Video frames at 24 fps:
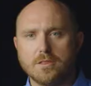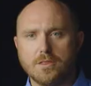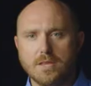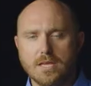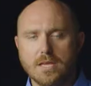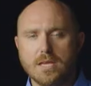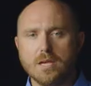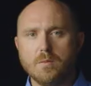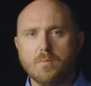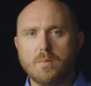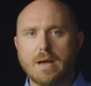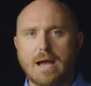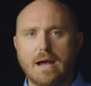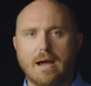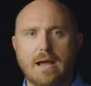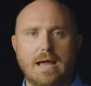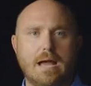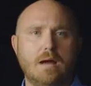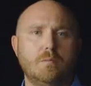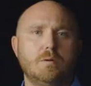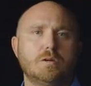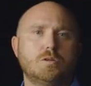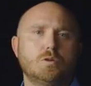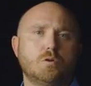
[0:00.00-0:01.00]
Think about
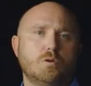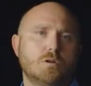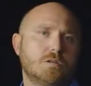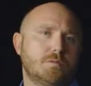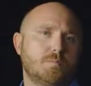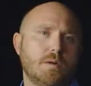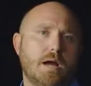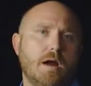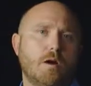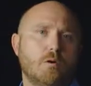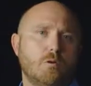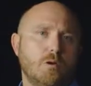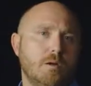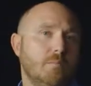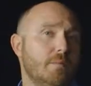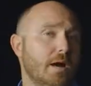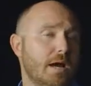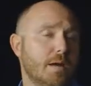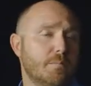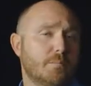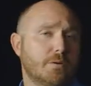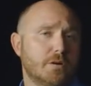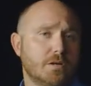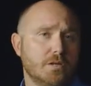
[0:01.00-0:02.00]
how much horsepower we
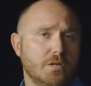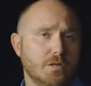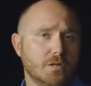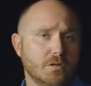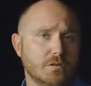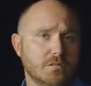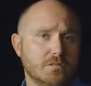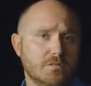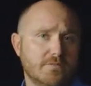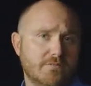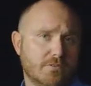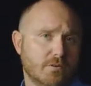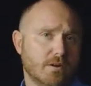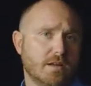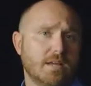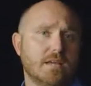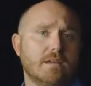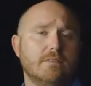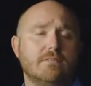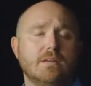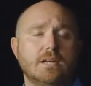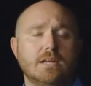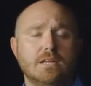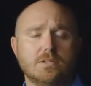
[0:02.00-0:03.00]
might produce for a
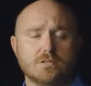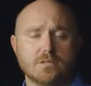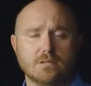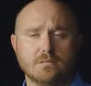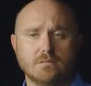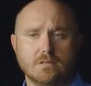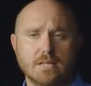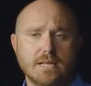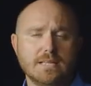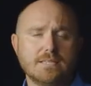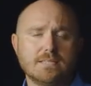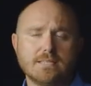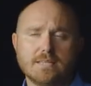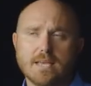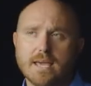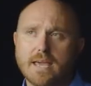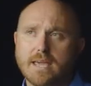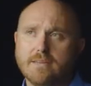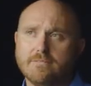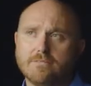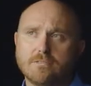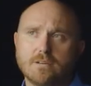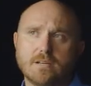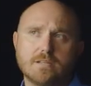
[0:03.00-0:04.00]
given engine. Let's
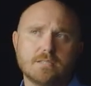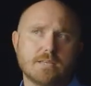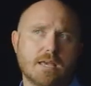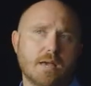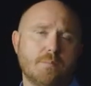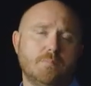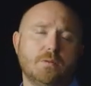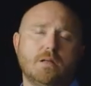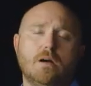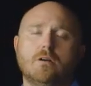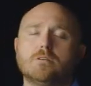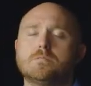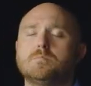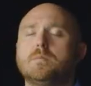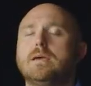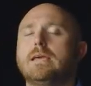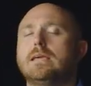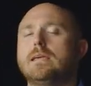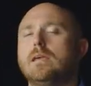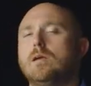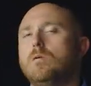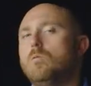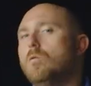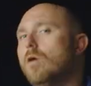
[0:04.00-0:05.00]
say, for example, I was
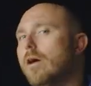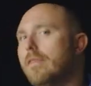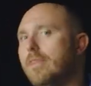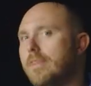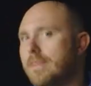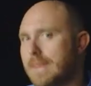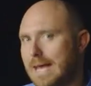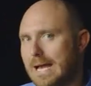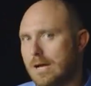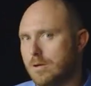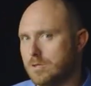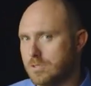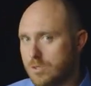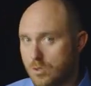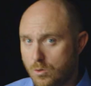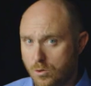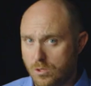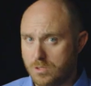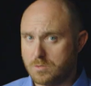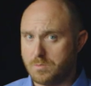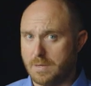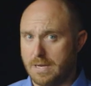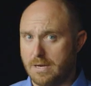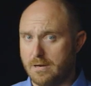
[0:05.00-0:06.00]
making 1,000
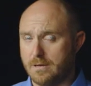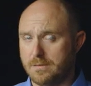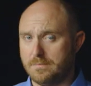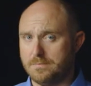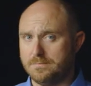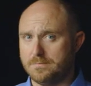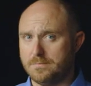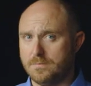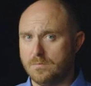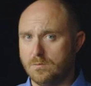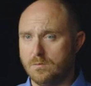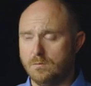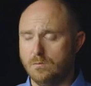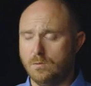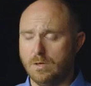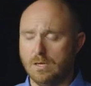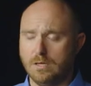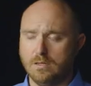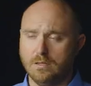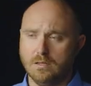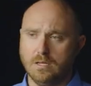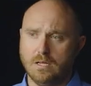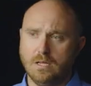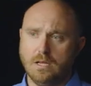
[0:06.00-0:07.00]
horsepower.
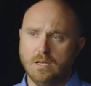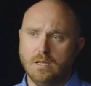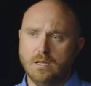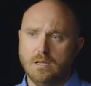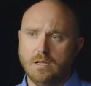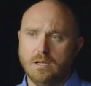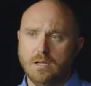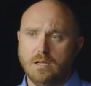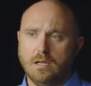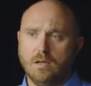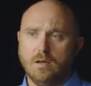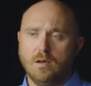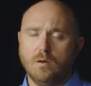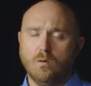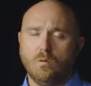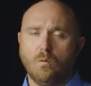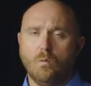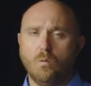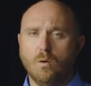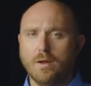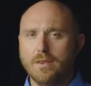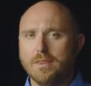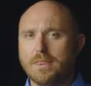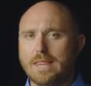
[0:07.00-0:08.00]
Well,
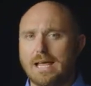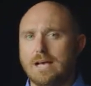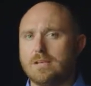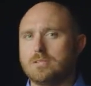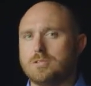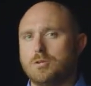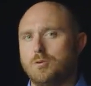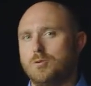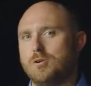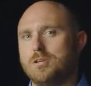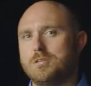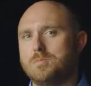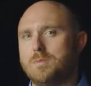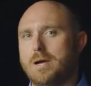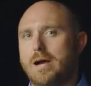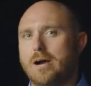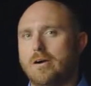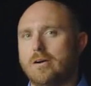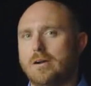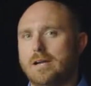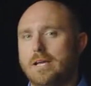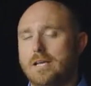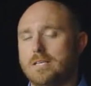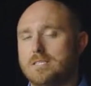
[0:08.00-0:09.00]
1,000
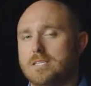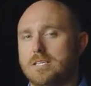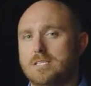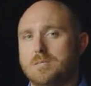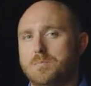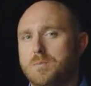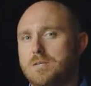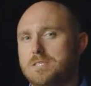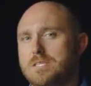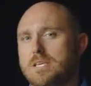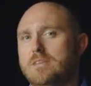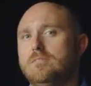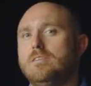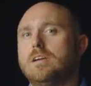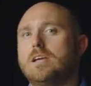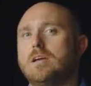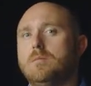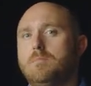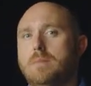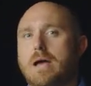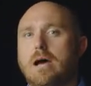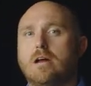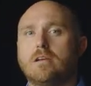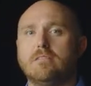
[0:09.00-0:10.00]
horsepower is a specific
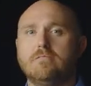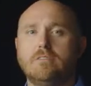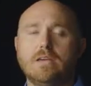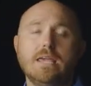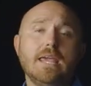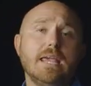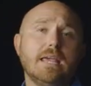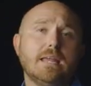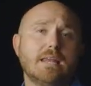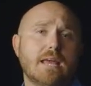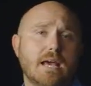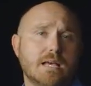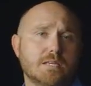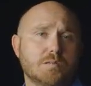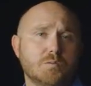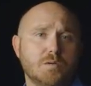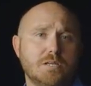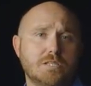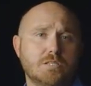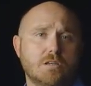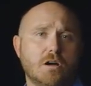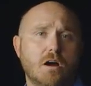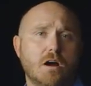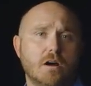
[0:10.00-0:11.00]
amount of heat, as
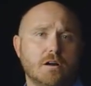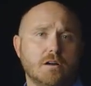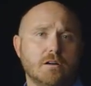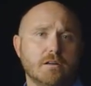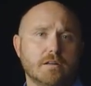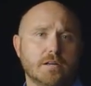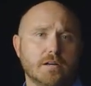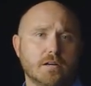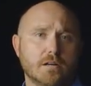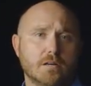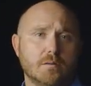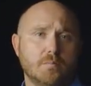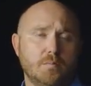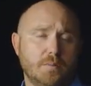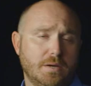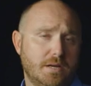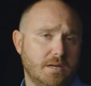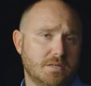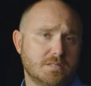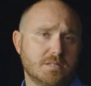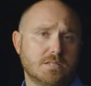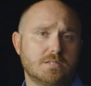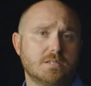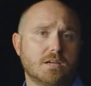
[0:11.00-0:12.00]
we saw earlier,
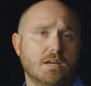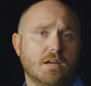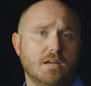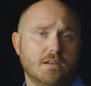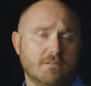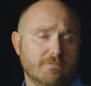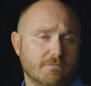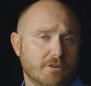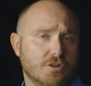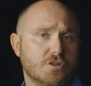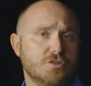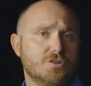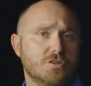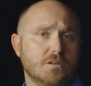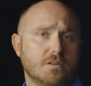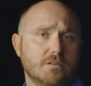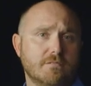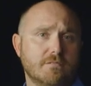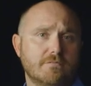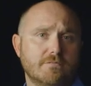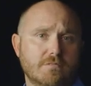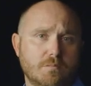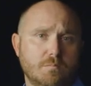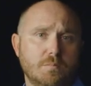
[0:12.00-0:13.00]
because it's a
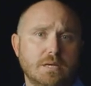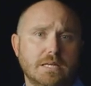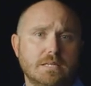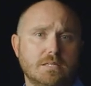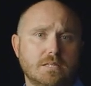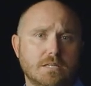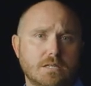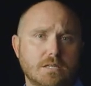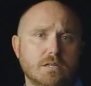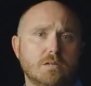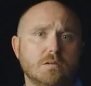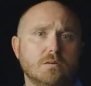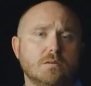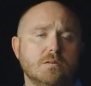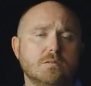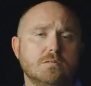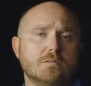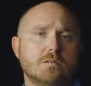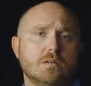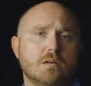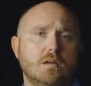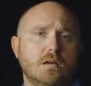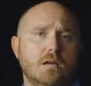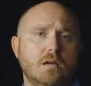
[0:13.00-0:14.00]
conversion from
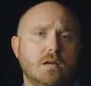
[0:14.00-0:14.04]
BTUs.